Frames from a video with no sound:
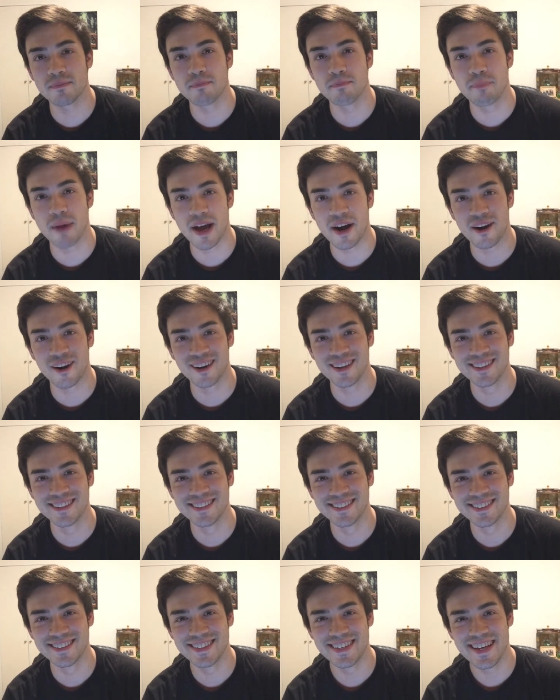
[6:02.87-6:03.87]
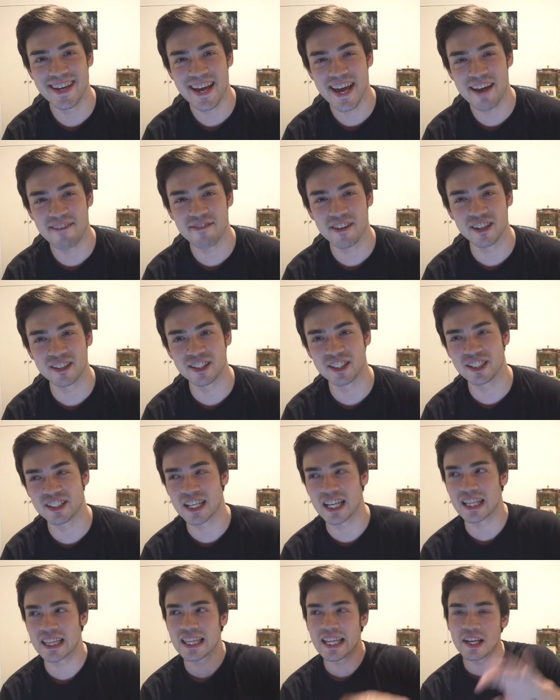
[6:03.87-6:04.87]
better if there's just
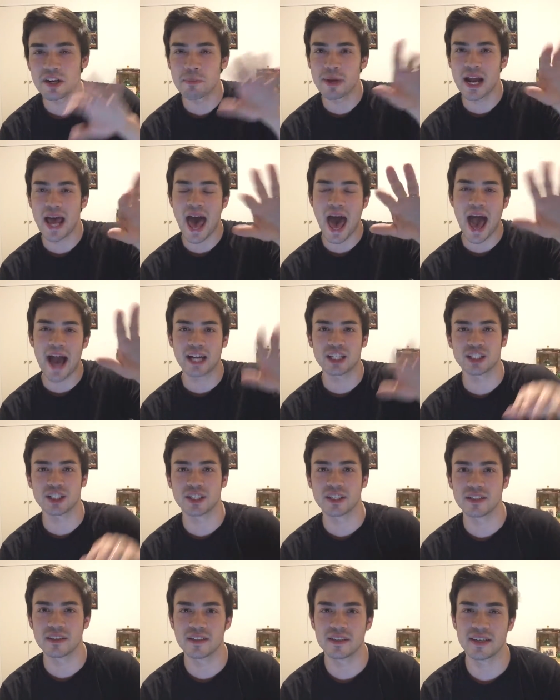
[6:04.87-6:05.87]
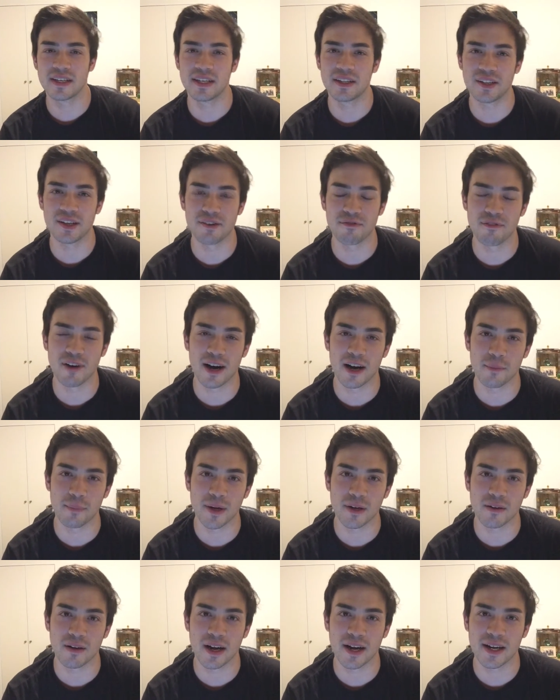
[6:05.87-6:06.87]
a little bit of action in the
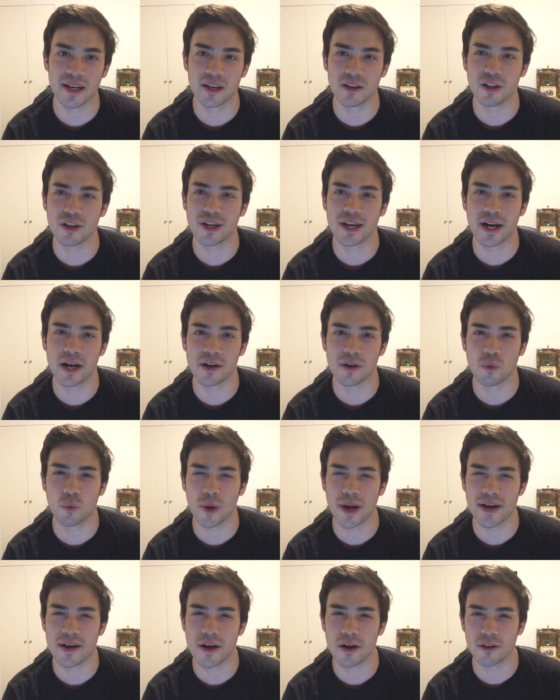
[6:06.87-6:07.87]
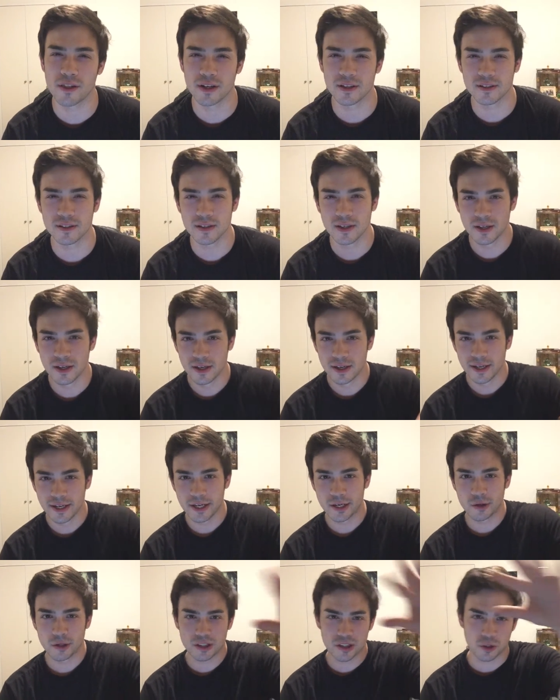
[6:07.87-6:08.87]
environment, right? You're looking out a window, there's,
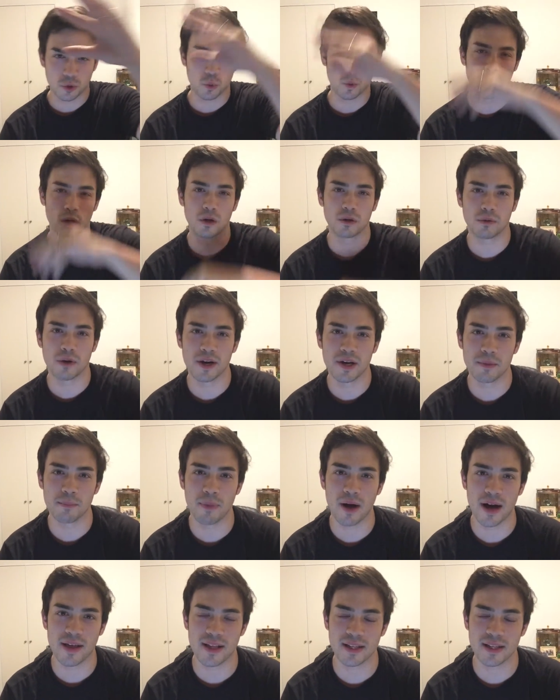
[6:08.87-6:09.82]
you know, a squirrel running by.